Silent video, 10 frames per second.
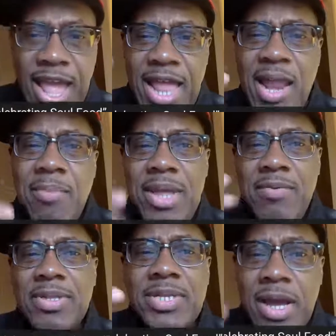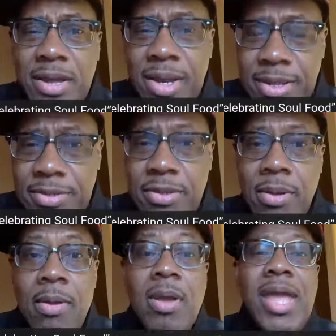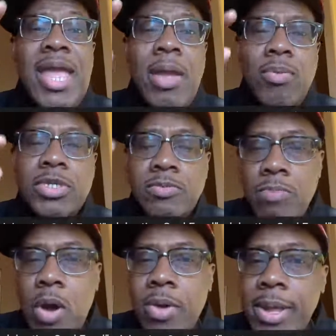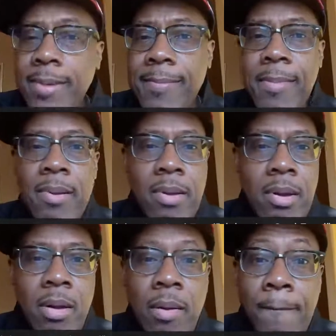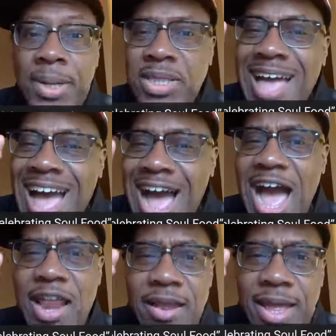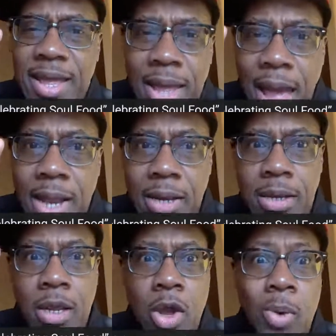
And let me even tell you this. It was smoking, but the hotter it got, the